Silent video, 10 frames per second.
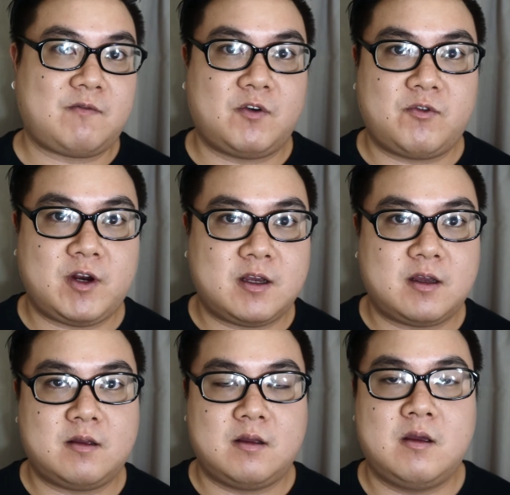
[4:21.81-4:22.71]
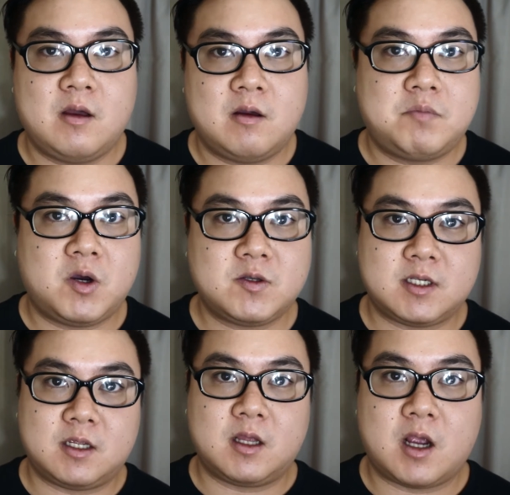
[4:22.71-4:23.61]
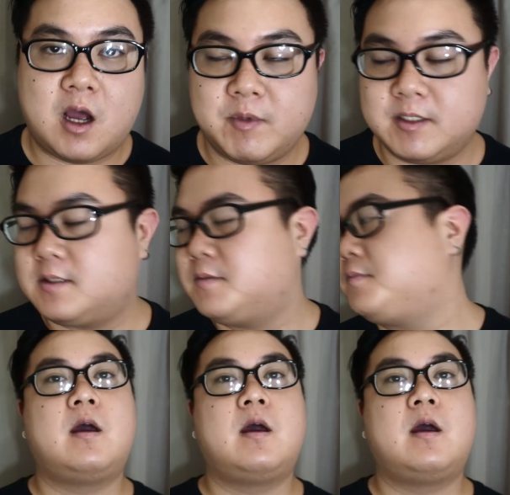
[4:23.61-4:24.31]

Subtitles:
feel free to post it in the comments.